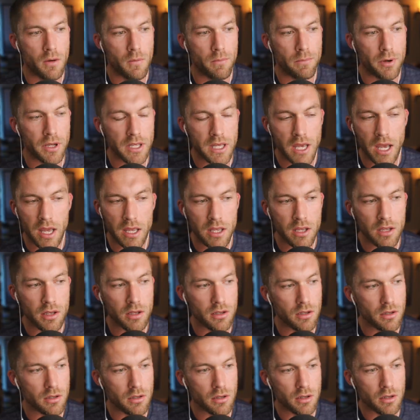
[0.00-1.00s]
but yet, you,
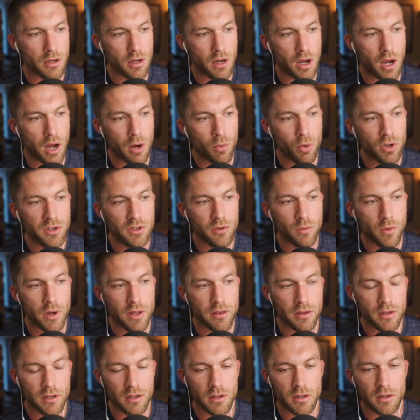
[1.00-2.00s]
I wonder
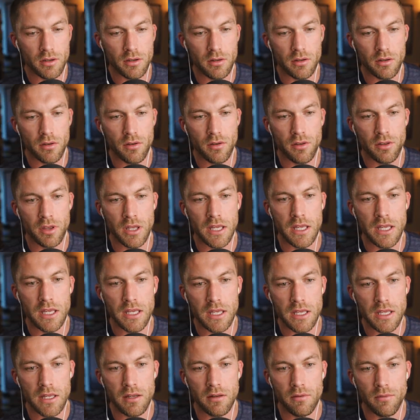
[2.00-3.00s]
whether
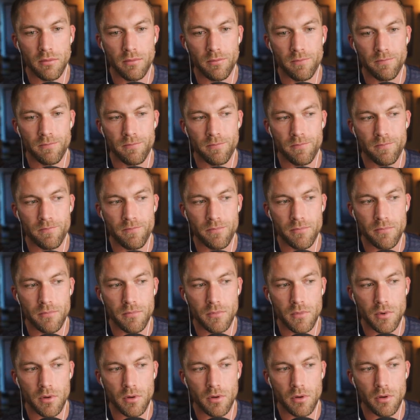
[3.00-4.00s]
the
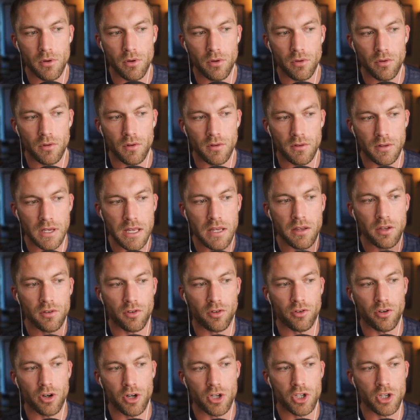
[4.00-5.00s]

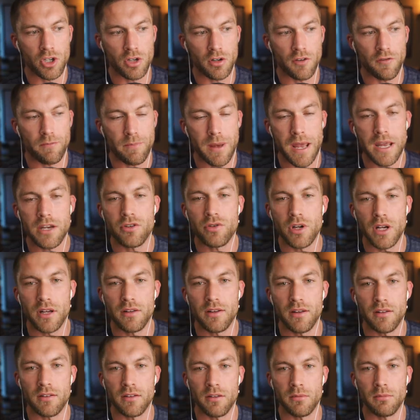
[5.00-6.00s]
deconstruction of
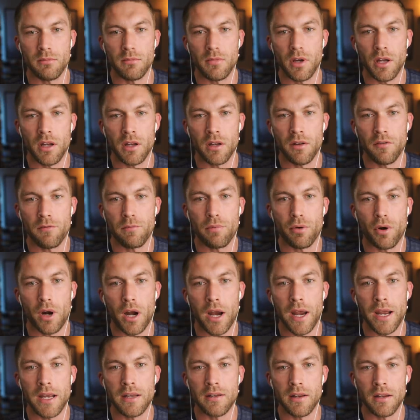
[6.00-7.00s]
patriotism and of
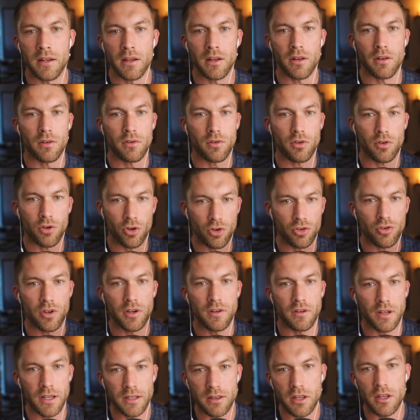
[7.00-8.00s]
pride in
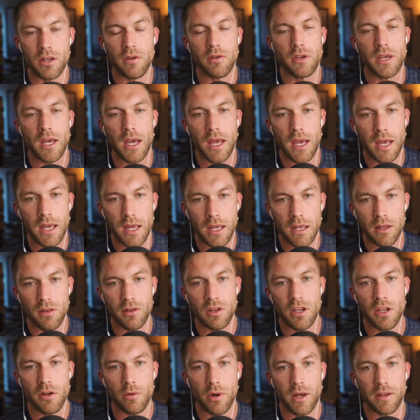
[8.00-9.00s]
countries like the UK and
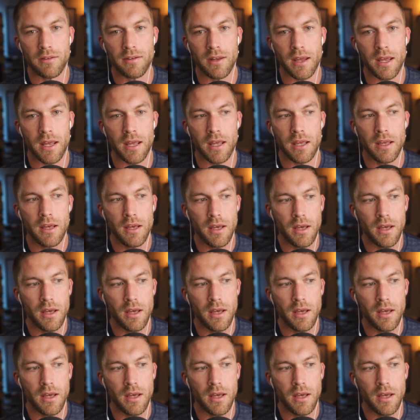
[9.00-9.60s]
the USA,